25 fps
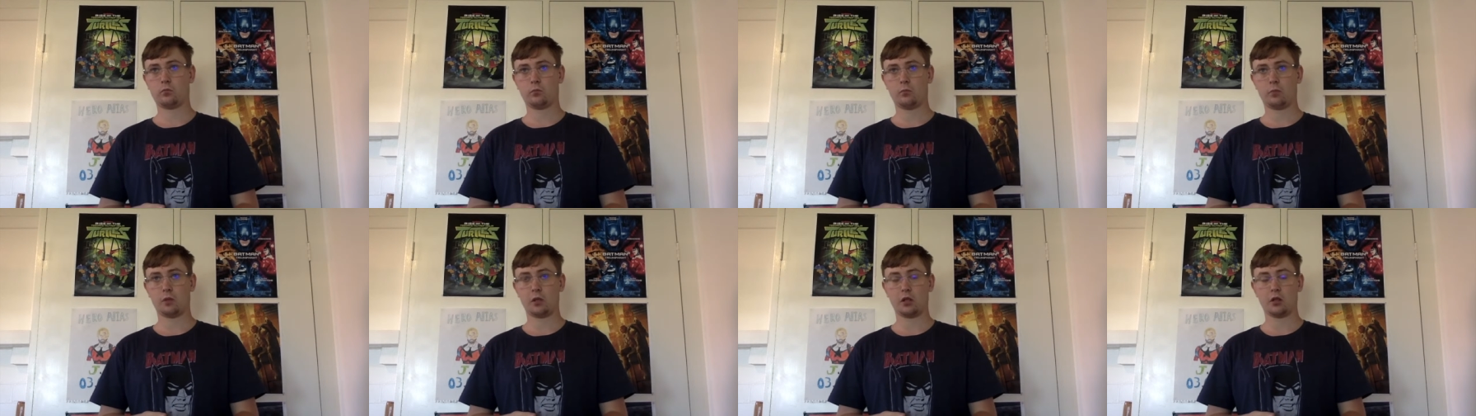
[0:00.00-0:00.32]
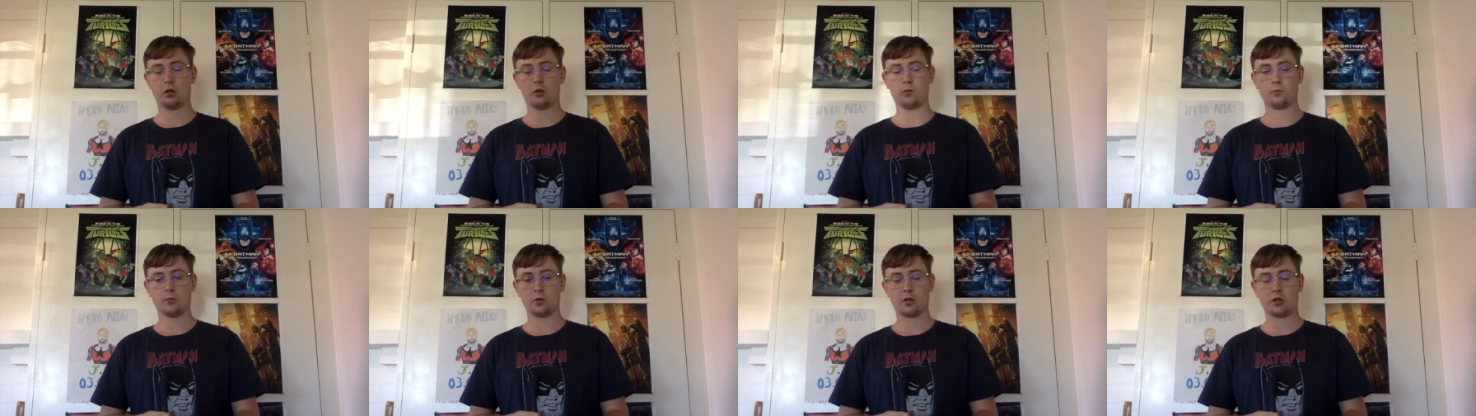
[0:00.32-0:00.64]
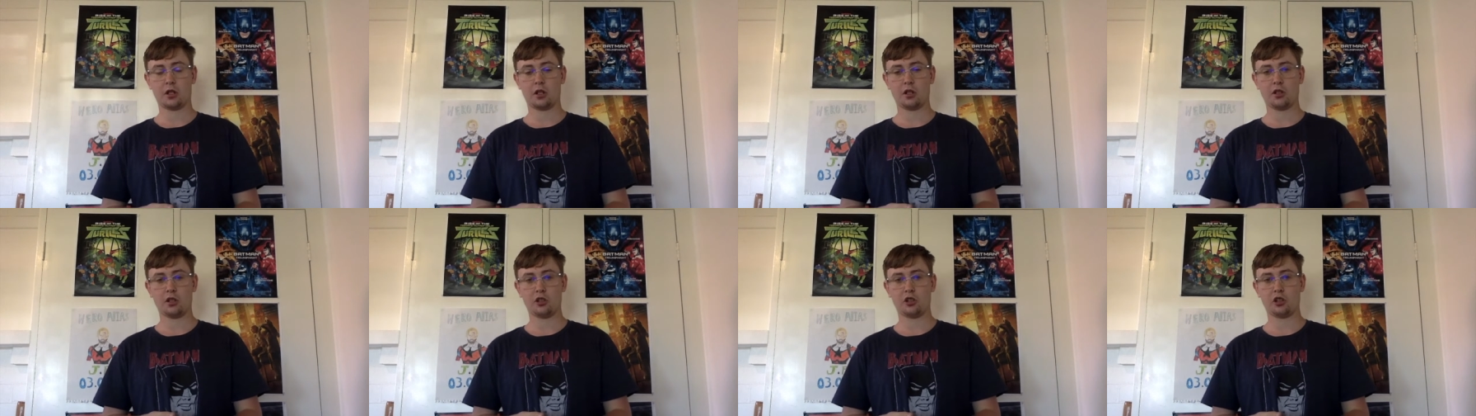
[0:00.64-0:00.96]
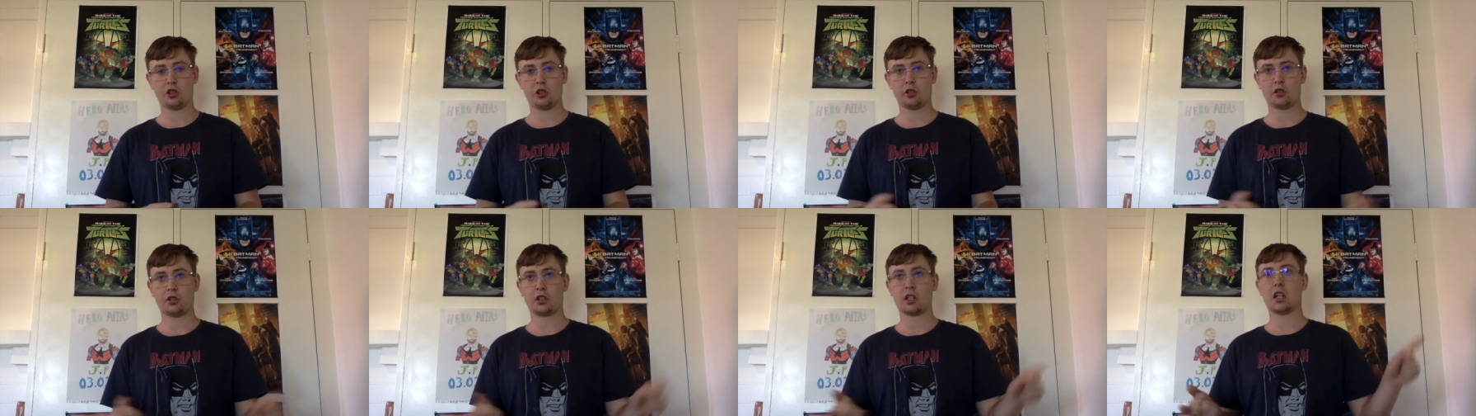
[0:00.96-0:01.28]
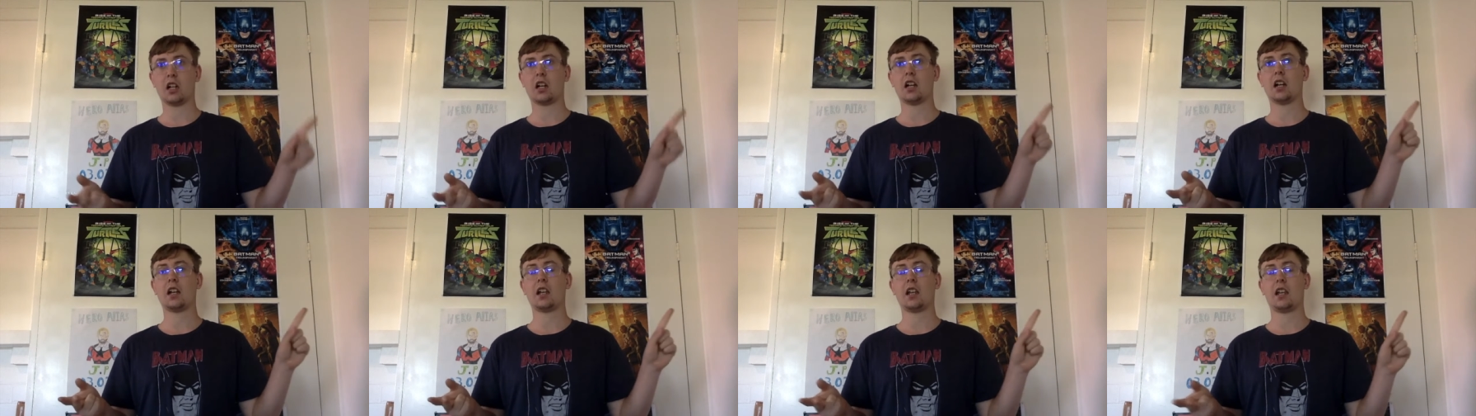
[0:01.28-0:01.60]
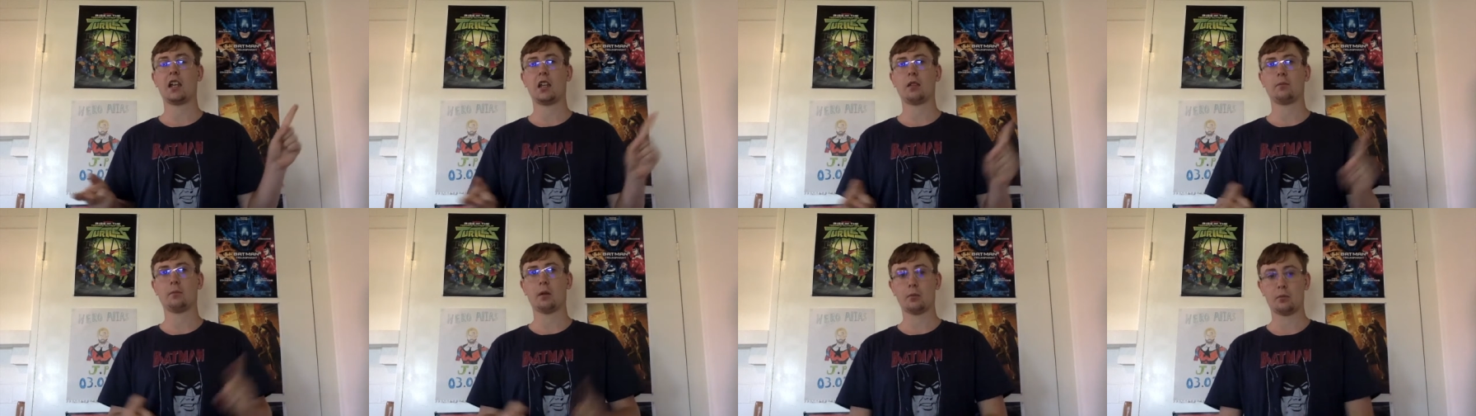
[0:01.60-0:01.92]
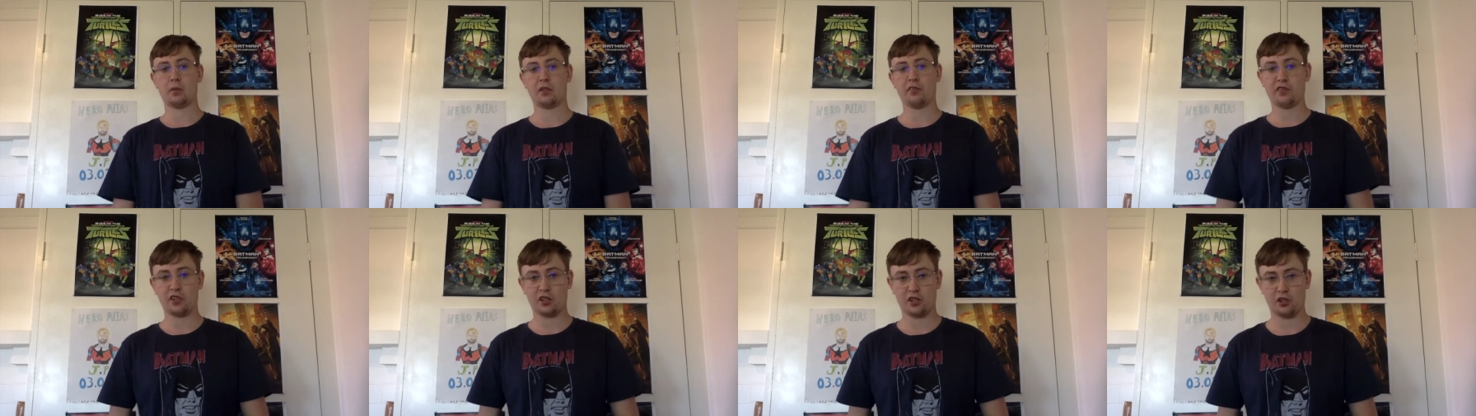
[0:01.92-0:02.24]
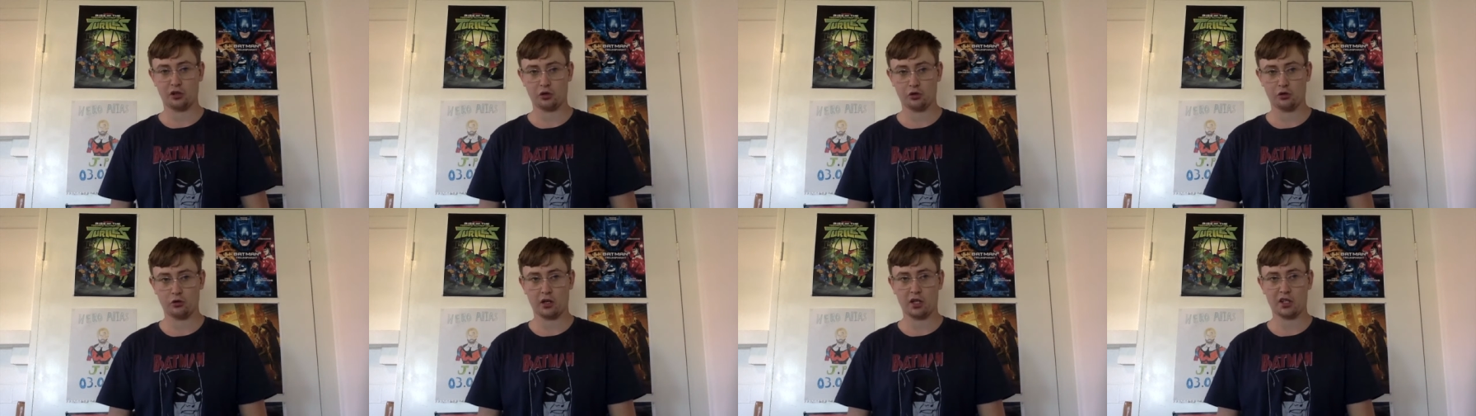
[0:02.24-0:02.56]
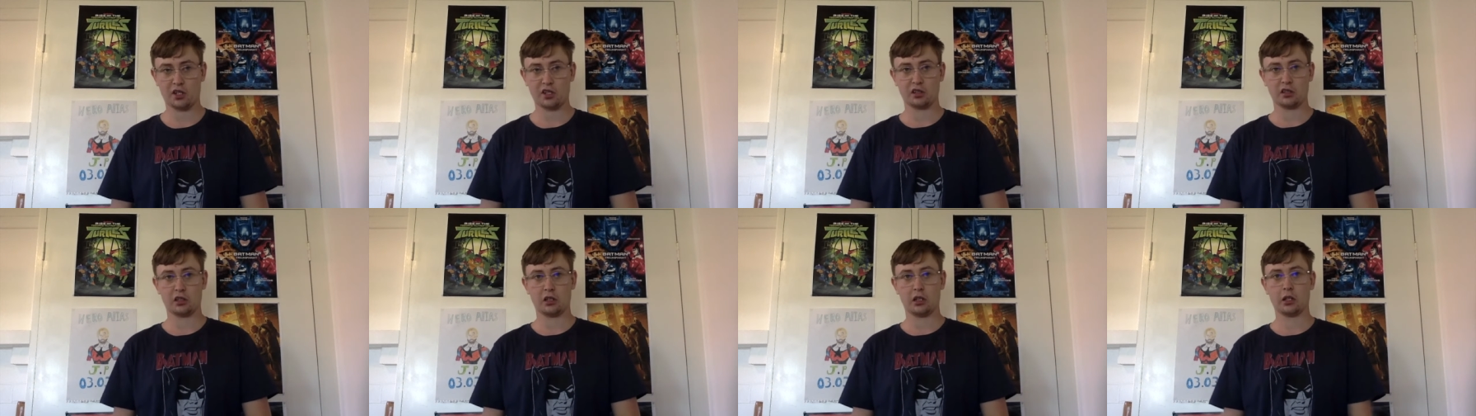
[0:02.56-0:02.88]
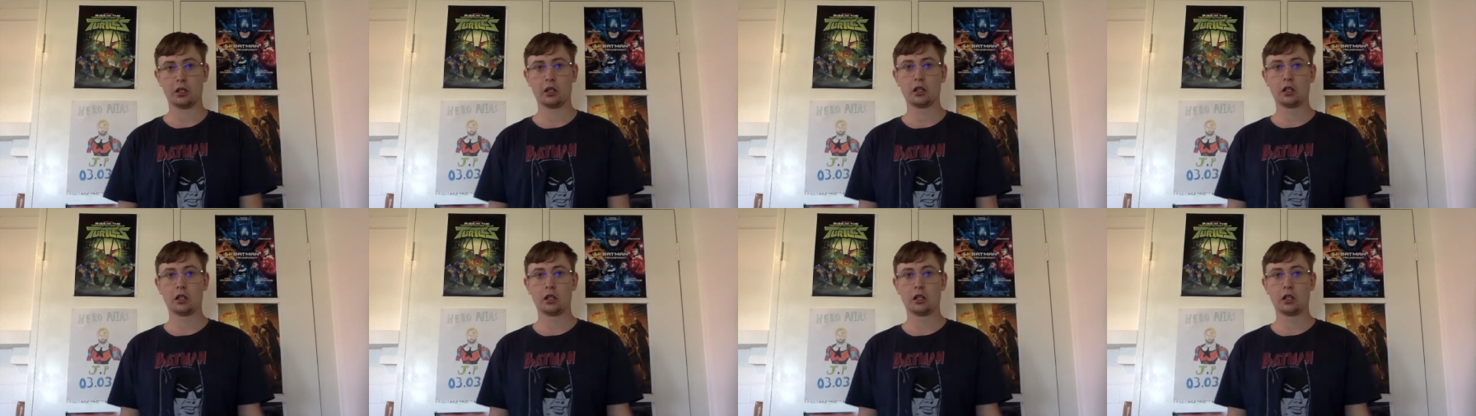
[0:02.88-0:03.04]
Beyond Return of the Joker and Batman vs. Dracula.